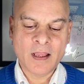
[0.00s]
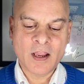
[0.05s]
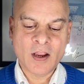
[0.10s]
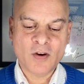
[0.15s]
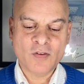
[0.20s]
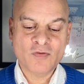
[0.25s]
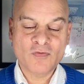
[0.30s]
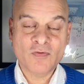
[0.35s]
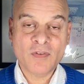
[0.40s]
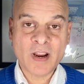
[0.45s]

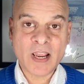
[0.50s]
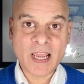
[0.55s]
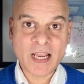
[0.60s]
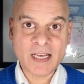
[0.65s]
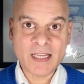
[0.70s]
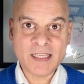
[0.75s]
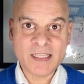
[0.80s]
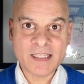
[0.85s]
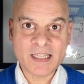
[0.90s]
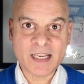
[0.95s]

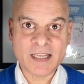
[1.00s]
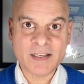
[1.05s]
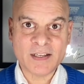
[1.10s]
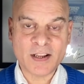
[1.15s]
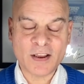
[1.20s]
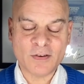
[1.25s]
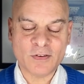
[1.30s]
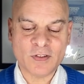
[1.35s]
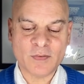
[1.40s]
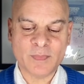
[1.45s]
rarely said
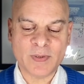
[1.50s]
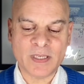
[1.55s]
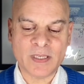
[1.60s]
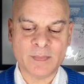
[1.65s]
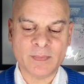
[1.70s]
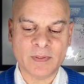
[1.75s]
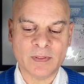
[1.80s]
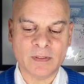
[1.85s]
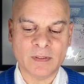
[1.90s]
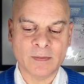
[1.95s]
no to
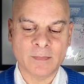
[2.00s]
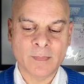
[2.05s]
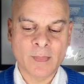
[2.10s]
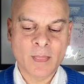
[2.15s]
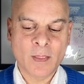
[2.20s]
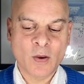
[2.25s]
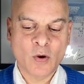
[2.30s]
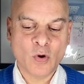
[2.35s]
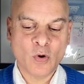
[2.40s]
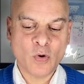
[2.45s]
people,
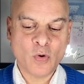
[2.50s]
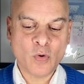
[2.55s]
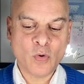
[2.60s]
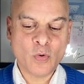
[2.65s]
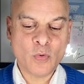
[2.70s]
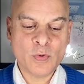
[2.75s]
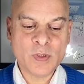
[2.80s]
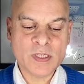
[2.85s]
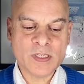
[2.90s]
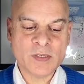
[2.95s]

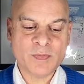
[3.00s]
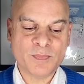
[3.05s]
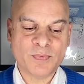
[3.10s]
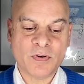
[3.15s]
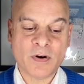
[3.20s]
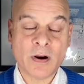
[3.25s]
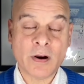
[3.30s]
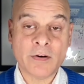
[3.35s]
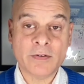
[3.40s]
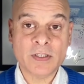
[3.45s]
always
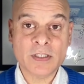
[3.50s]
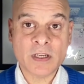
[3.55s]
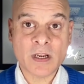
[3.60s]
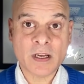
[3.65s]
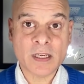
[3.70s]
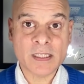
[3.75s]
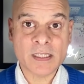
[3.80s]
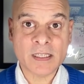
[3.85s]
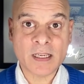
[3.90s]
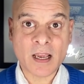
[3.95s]

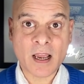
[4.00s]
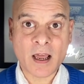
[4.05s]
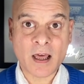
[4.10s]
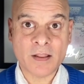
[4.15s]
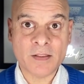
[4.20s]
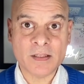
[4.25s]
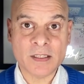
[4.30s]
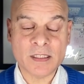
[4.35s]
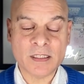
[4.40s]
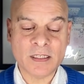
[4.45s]
prioritising
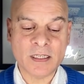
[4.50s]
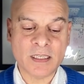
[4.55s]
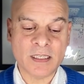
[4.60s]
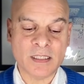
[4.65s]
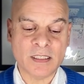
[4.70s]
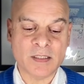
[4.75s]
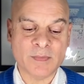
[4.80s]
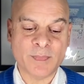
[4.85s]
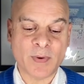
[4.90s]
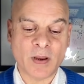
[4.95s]
others'
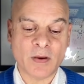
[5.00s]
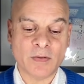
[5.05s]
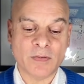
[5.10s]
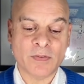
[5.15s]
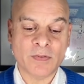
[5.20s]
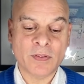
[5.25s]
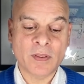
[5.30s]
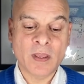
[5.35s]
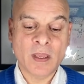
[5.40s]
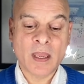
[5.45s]
needs, both
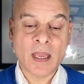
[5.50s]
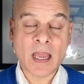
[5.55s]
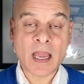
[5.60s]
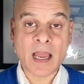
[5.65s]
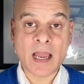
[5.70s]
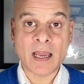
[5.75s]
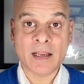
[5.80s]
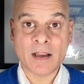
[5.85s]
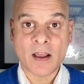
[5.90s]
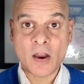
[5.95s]

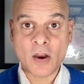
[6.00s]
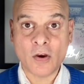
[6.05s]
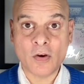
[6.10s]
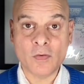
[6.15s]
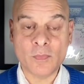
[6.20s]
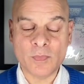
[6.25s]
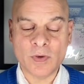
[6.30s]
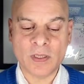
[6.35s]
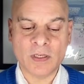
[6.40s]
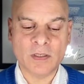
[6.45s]
at
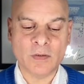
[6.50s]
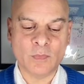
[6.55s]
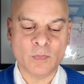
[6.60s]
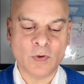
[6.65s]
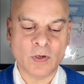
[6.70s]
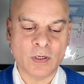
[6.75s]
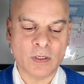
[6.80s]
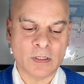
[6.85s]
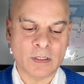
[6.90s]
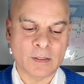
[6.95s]
home and at
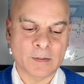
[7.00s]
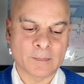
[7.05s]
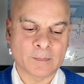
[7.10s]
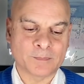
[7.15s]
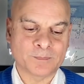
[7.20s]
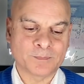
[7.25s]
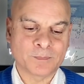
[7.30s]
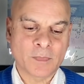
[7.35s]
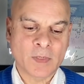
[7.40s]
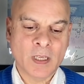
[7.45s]
work.
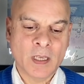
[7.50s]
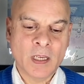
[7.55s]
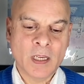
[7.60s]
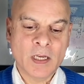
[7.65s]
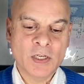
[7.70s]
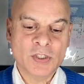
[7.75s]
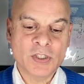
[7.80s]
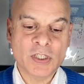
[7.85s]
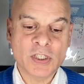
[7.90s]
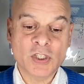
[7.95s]

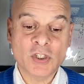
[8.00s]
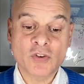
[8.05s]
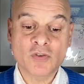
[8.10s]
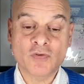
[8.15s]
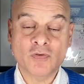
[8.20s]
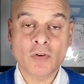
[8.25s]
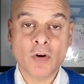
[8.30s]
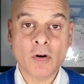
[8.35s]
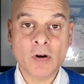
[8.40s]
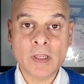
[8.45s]
She
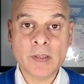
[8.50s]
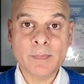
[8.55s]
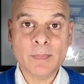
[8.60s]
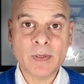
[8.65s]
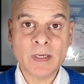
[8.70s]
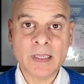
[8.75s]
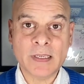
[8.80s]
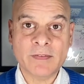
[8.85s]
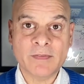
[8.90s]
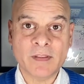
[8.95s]
strongly
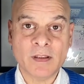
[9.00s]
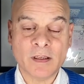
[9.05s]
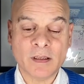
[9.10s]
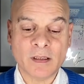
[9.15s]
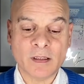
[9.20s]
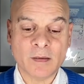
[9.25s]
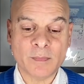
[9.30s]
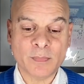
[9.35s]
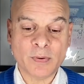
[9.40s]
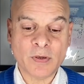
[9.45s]
believed
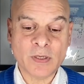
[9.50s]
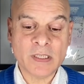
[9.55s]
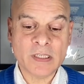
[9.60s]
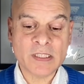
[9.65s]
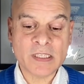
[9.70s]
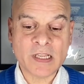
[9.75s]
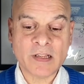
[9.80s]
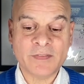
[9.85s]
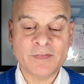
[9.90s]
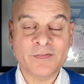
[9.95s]
that putting
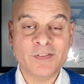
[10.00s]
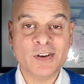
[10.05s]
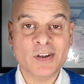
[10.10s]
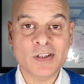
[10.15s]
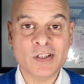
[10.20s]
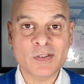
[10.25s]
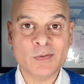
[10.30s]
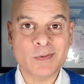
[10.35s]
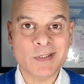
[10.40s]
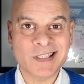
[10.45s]
herself
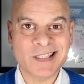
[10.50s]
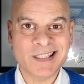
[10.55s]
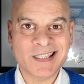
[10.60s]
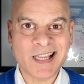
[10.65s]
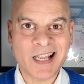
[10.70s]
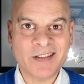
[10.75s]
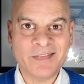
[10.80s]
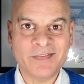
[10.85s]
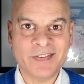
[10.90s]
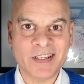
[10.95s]
first was
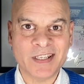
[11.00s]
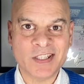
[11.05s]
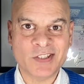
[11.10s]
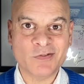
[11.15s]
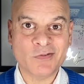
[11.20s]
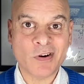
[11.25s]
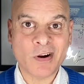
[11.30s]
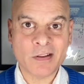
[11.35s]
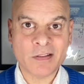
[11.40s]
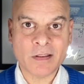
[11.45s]
selfish
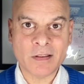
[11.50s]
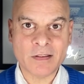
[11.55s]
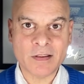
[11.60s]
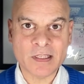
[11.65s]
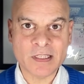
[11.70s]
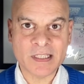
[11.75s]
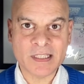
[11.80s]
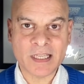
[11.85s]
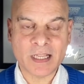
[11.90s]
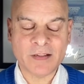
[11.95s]
rather than
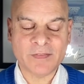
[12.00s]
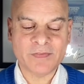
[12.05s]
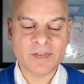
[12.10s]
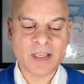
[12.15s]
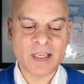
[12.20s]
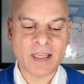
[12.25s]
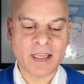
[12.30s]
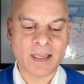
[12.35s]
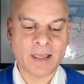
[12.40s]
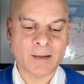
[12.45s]

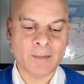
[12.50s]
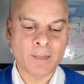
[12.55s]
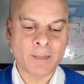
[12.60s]
self-care,